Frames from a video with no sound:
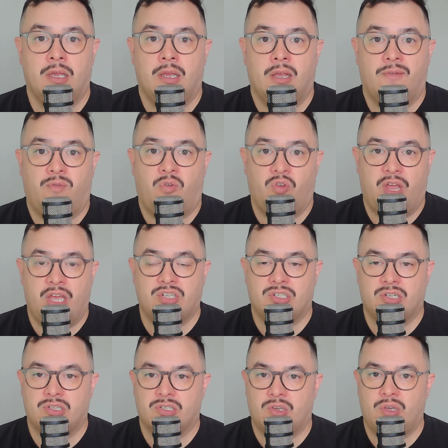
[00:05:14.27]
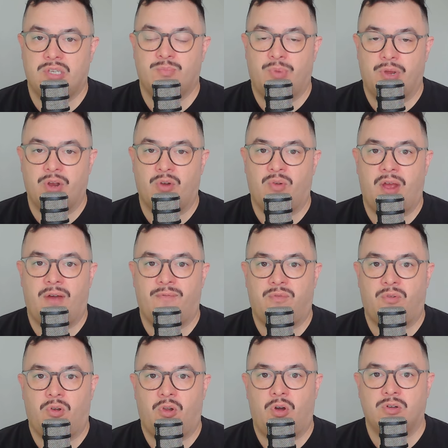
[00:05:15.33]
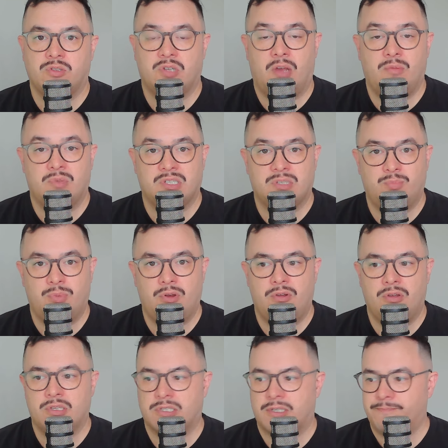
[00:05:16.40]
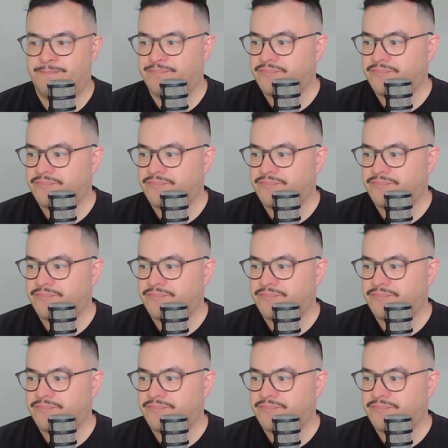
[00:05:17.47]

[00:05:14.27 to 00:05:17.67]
Four Nations. So he's been around for a long time experience.